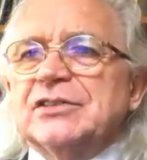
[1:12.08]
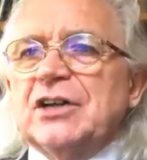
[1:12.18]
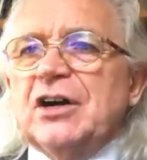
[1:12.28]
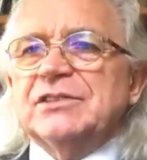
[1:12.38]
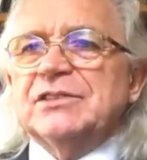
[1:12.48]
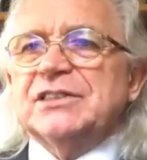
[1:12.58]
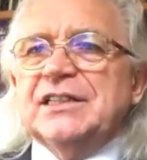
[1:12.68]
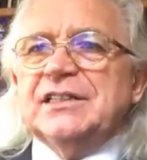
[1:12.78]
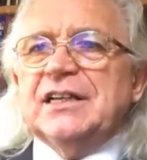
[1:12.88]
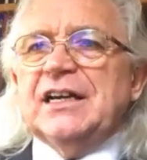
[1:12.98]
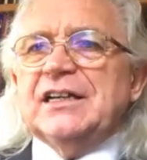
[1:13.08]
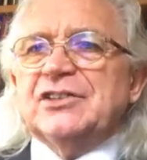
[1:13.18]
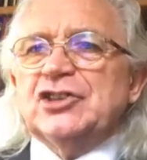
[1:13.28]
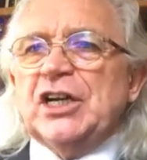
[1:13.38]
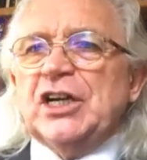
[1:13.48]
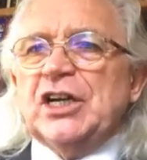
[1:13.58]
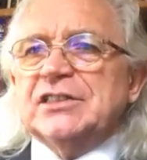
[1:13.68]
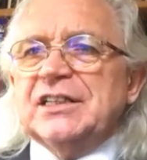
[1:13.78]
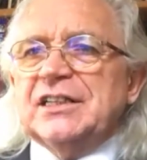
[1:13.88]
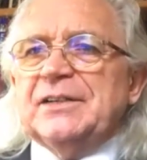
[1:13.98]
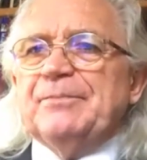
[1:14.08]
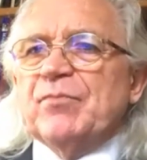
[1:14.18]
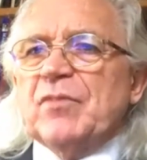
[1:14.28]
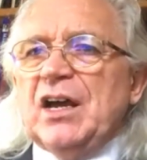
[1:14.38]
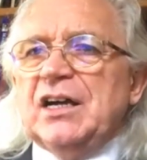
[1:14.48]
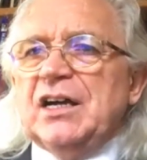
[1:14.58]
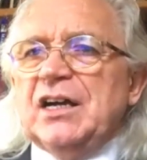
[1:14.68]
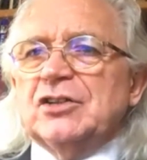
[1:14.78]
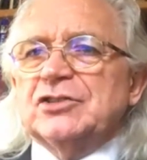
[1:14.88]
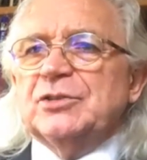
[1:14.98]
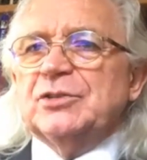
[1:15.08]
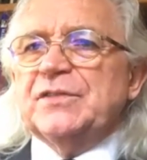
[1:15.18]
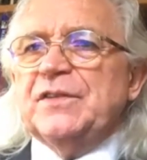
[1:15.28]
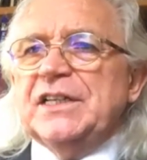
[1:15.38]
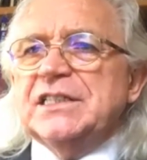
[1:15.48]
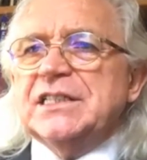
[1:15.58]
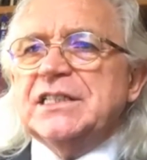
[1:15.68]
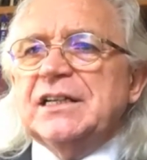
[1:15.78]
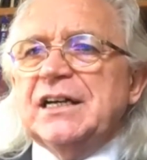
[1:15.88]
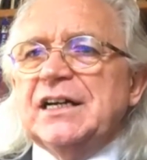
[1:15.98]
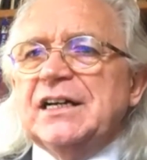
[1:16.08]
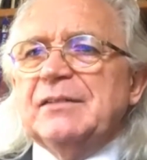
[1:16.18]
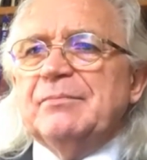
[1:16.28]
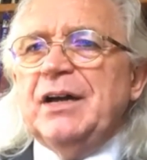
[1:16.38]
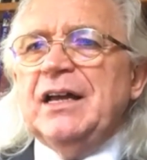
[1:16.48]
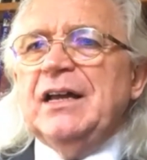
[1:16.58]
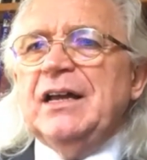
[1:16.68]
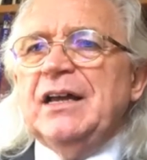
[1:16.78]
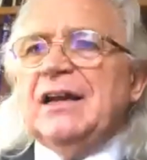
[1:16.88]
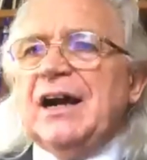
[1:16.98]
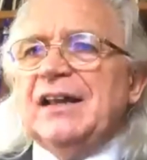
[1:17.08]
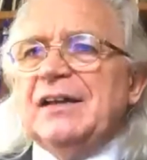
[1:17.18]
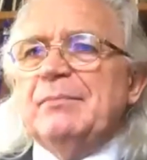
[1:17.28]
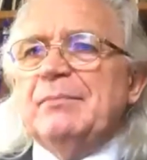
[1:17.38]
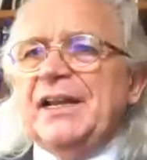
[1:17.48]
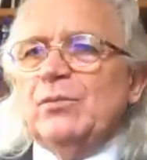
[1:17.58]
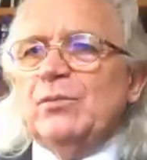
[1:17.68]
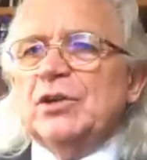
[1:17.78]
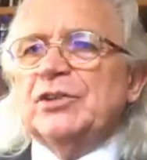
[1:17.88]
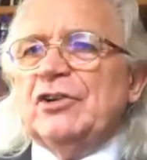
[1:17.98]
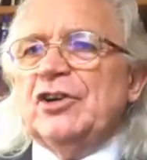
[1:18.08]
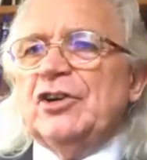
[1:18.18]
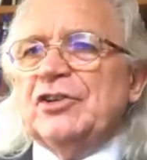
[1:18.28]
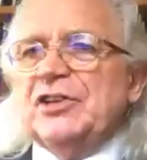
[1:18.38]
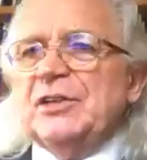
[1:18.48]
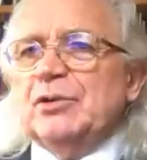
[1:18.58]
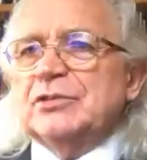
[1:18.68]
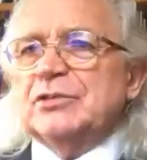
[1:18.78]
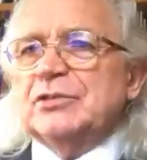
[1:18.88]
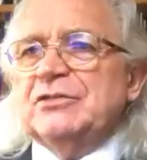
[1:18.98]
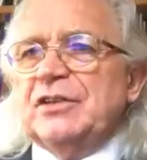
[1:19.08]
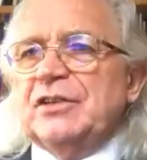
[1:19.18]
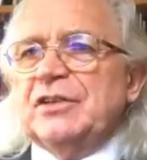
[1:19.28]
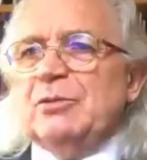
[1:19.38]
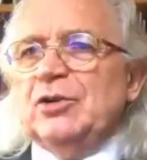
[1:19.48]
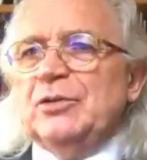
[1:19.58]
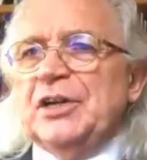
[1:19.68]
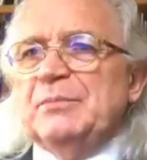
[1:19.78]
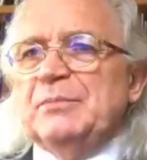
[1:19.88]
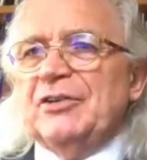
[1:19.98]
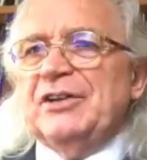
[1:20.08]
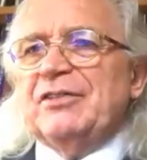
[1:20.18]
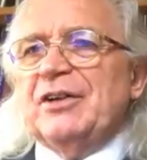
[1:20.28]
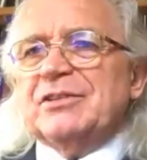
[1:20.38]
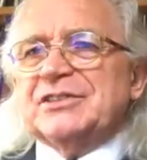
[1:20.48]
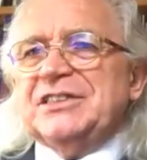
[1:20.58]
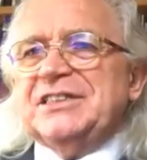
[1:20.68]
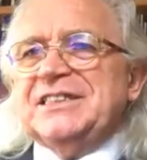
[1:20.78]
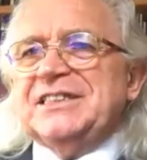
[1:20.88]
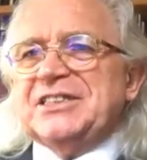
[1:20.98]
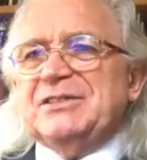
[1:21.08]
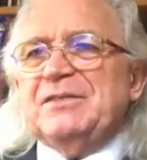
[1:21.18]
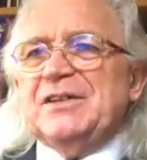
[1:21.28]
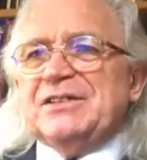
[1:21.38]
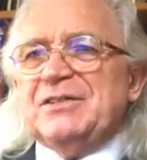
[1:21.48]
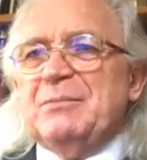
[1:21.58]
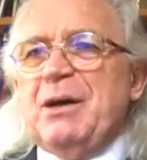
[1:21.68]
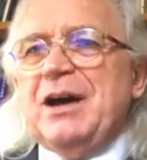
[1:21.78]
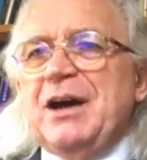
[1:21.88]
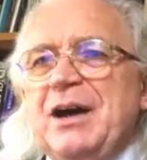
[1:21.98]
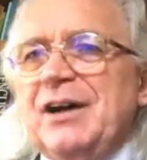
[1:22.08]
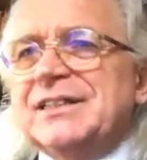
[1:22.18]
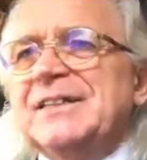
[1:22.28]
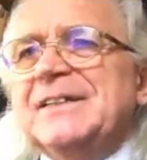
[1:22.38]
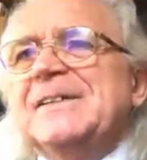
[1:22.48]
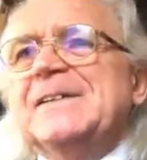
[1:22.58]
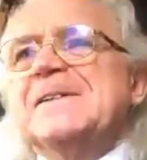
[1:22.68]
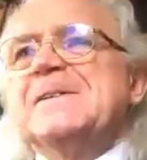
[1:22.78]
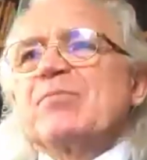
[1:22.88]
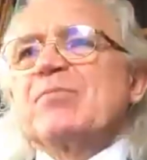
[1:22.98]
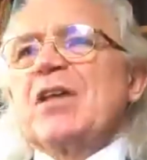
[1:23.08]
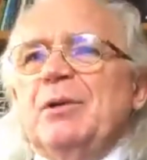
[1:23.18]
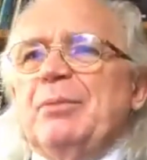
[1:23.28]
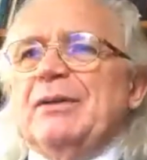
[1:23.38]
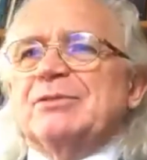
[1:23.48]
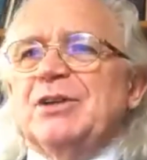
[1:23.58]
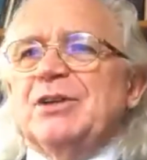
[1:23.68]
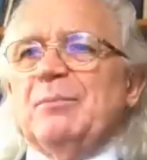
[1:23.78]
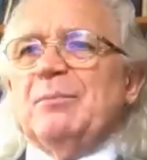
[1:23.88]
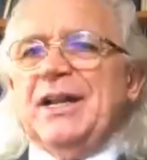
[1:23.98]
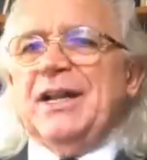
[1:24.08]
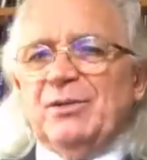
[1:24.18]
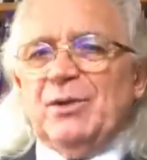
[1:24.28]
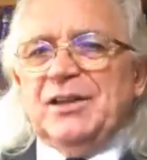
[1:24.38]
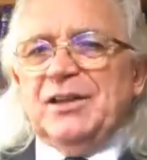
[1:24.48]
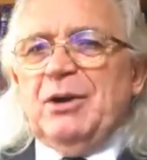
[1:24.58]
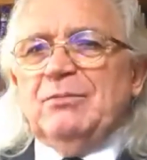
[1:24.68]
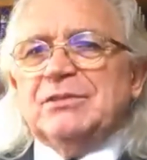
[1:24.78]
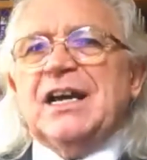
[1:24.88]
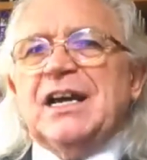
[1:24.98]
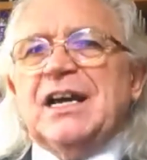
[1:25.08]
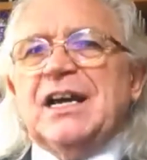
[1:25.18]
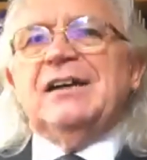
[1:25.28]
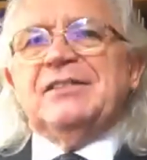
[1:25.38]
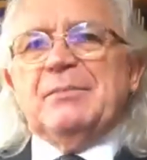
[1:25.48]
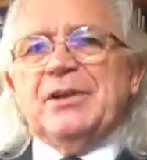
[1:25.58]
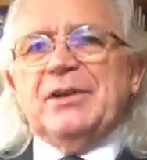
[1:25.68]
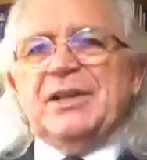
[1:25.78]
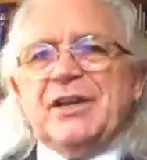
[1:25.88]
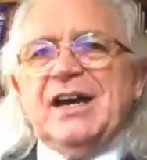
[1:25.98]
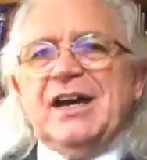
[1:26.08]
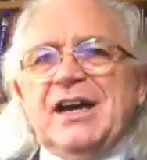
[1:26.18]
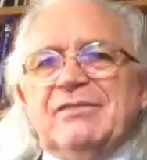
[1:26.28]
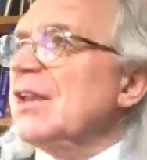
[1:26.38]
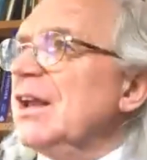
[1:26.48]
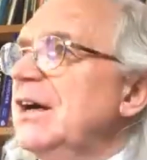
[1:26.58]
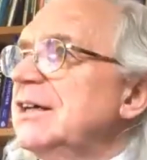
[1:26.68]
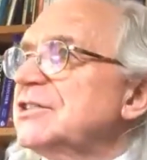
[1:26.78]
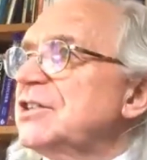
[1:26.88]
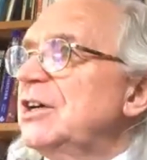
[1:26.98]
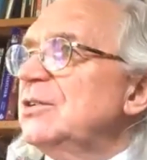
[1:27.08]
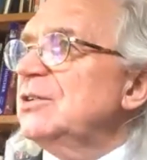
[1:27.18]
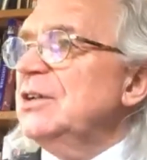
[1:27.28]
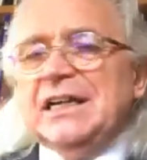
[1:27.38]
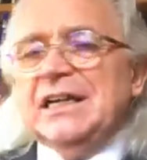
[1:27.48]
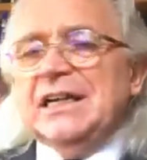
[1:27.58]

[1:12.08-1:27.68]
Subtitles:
because obviously the Chancellor got to his feet. I, like many, wondered where on earth he'd bought his suit from or who he'd borrowed it from, because it didn't seem to fit, to my mind. But perhaps we're not paying him very well at the moment, and they're being a bit careful. So,